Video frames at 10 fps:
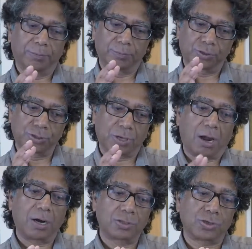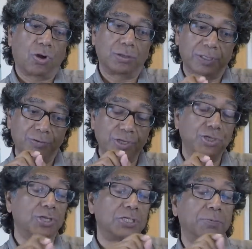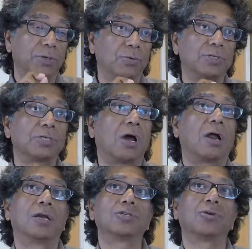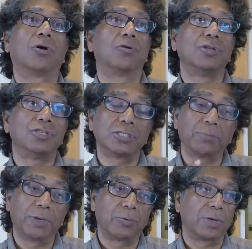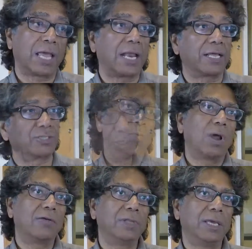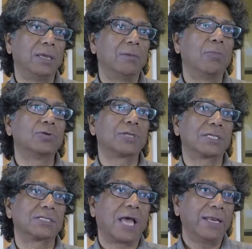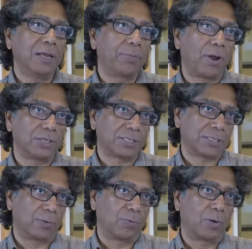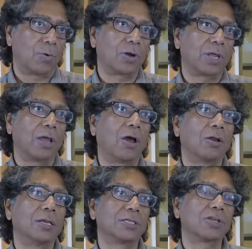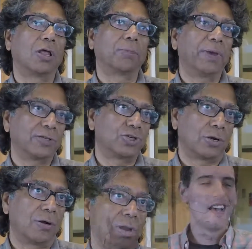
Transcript: stars, or the regions between stars, or regions between galaxies. One of the most exciting projects that we're working on, it's called Picture.